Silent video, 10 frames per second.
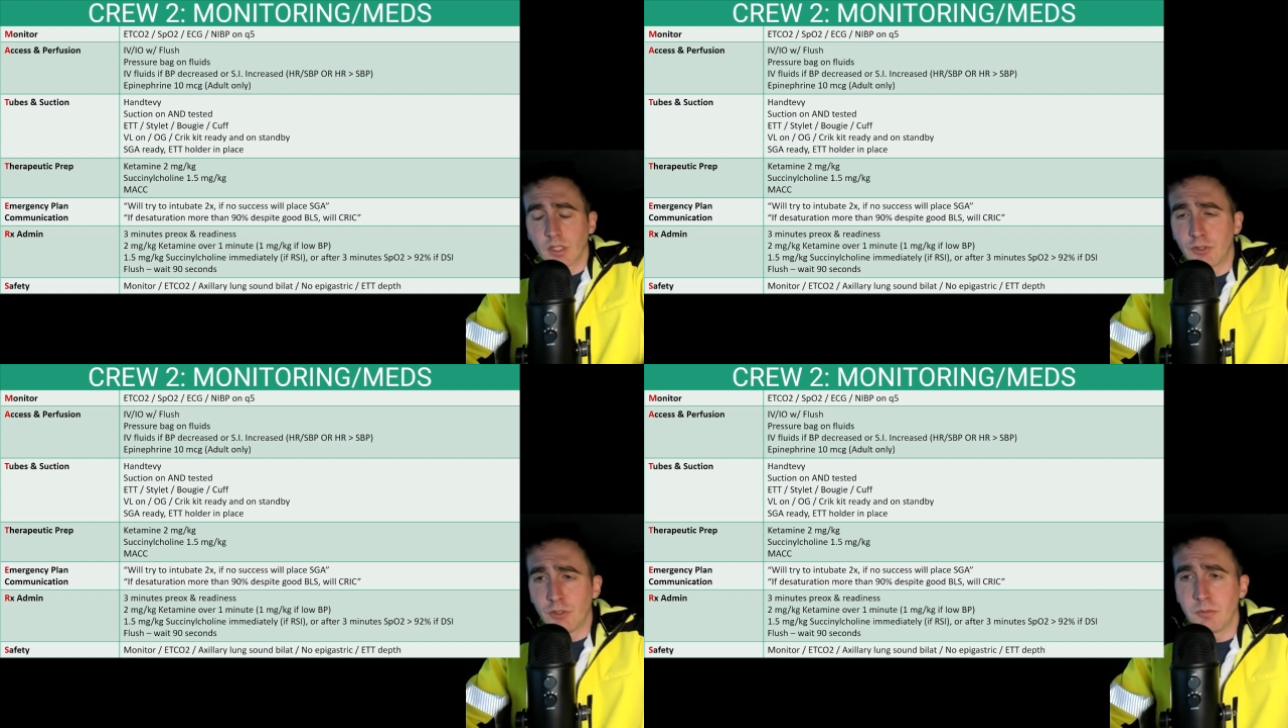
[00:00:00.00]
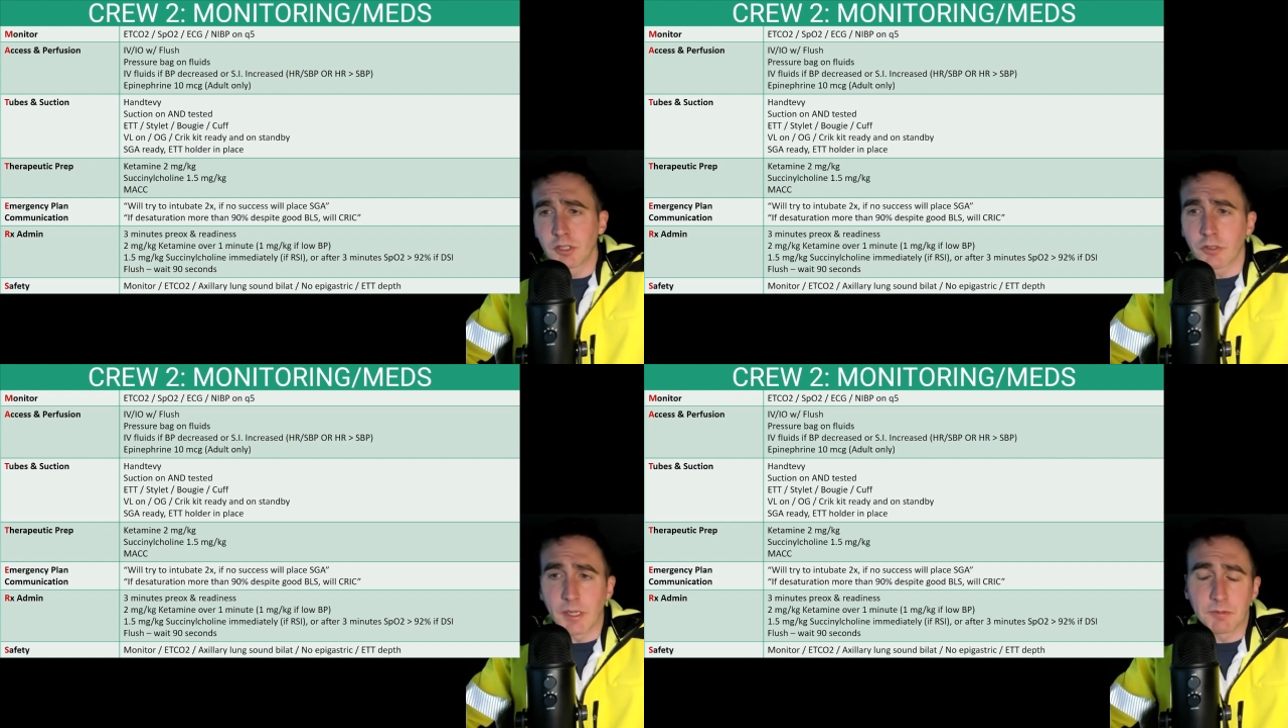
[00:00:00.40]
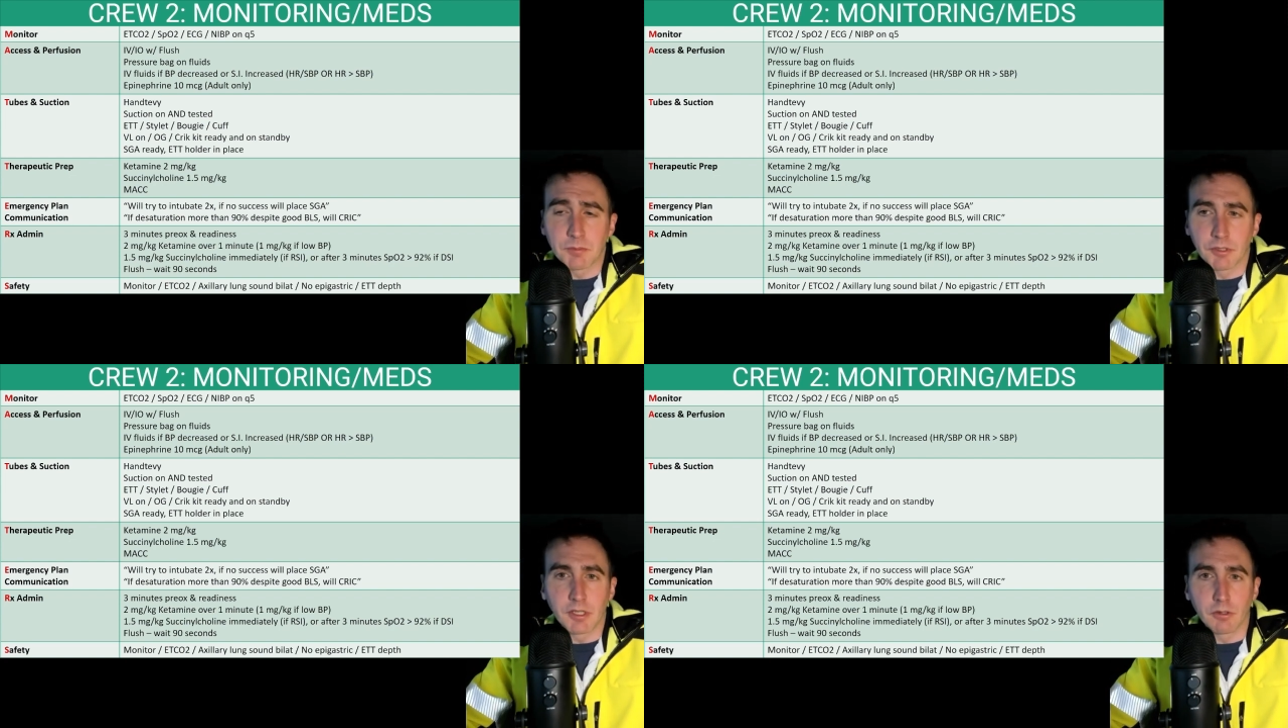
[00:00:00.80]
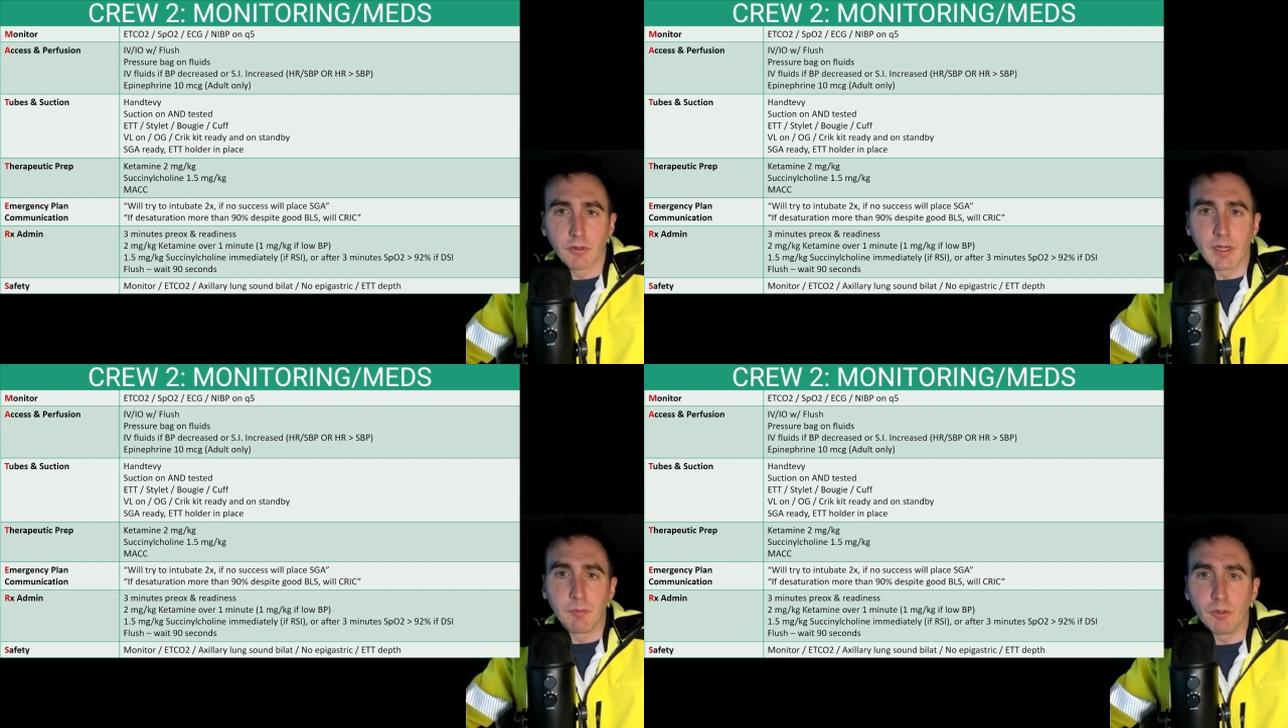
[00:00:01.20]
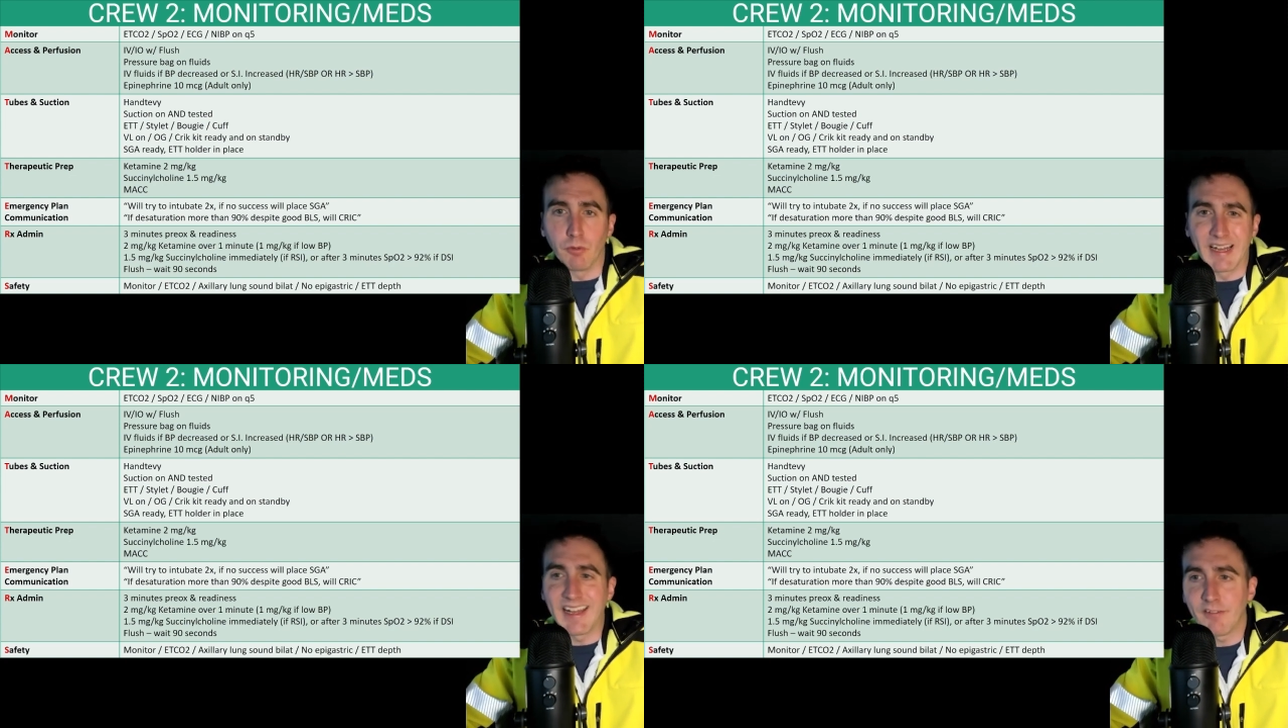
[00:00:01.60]
2 milligrams per kilogram. You
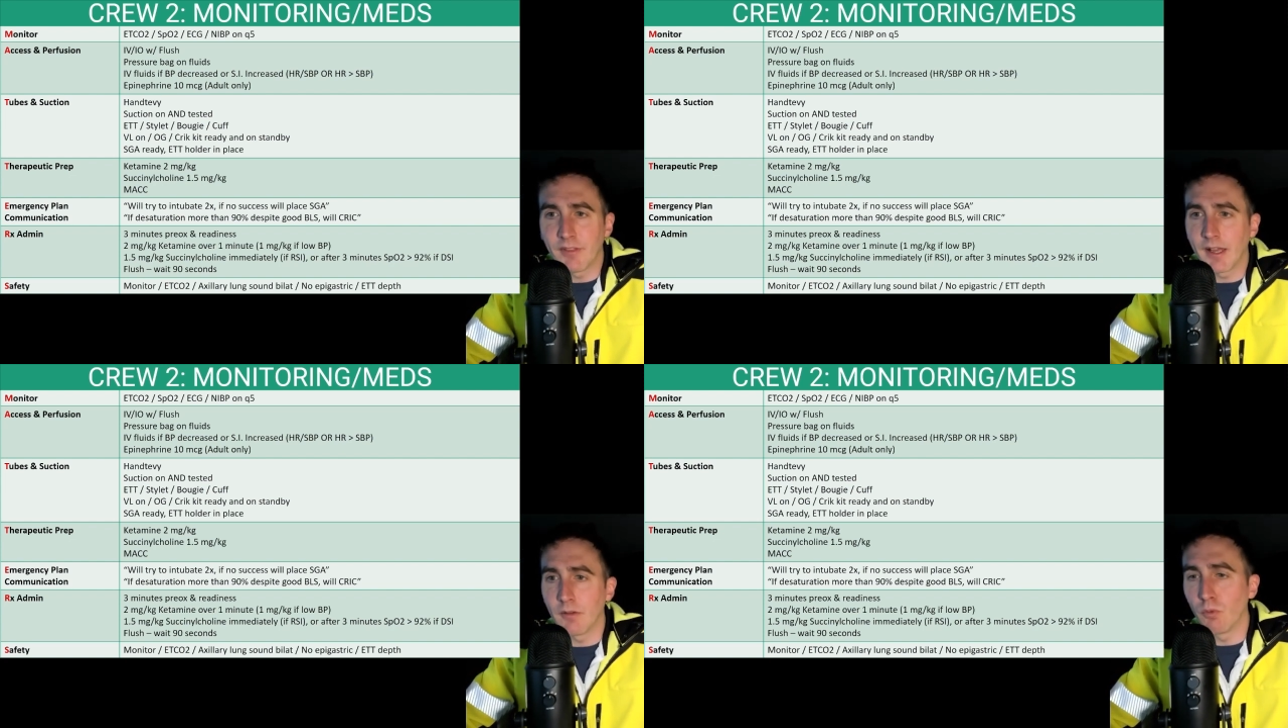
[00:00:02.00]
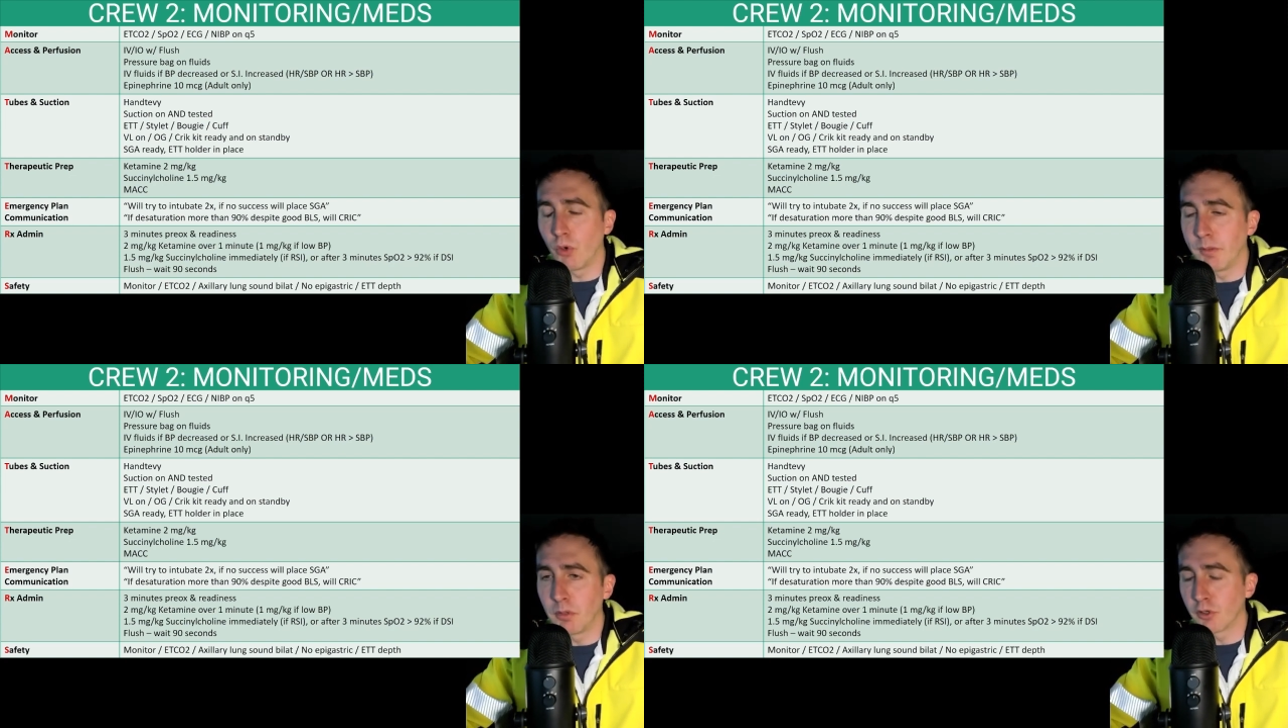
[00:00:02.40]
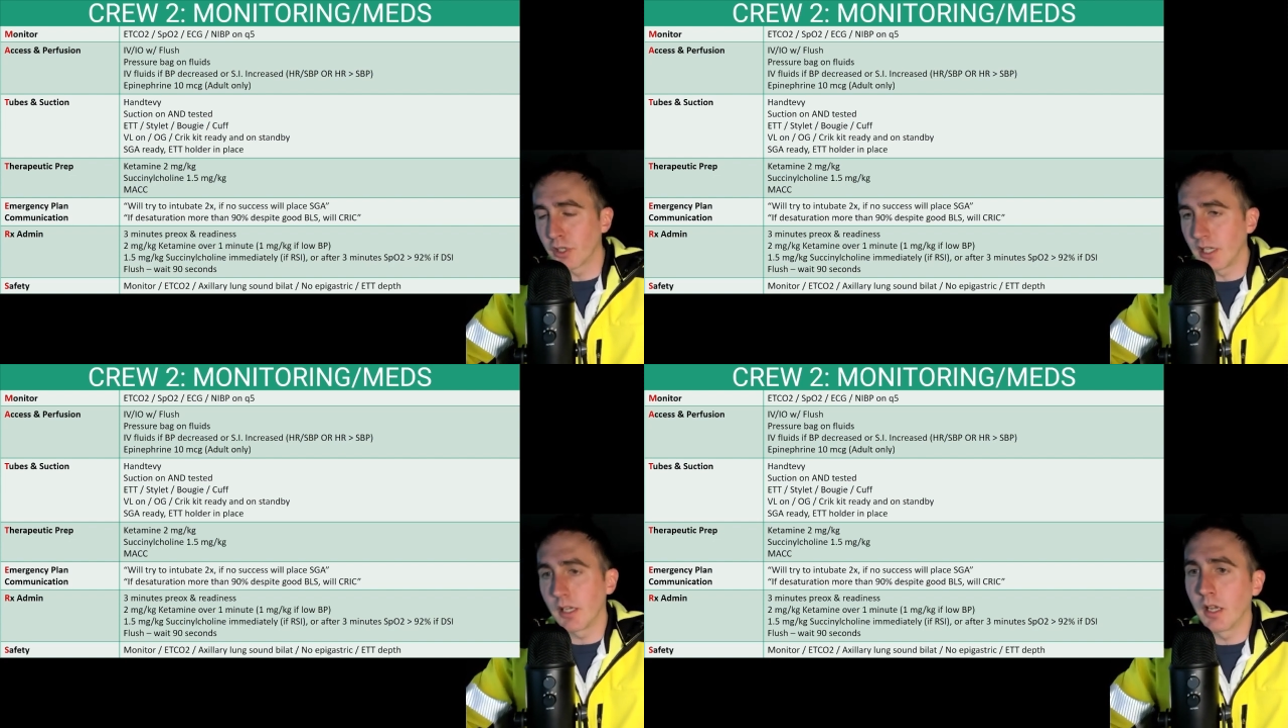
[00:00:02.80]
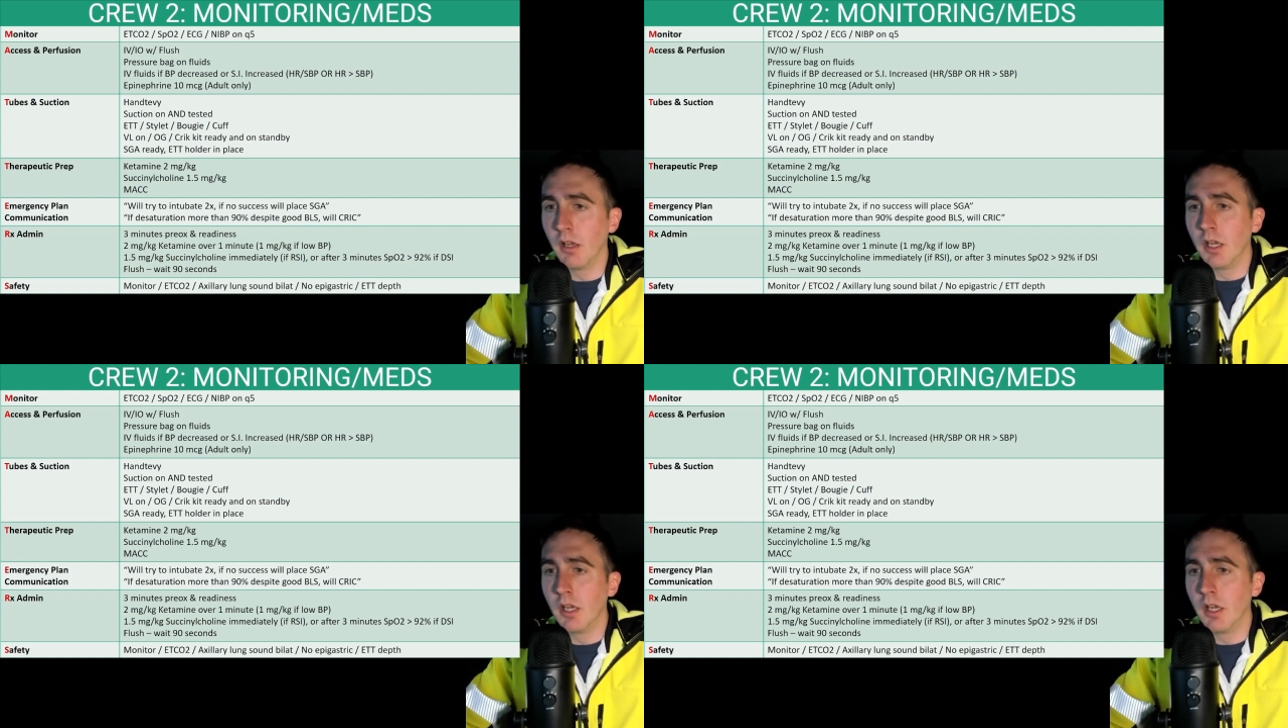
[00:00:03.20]
would half that, 1 per kg,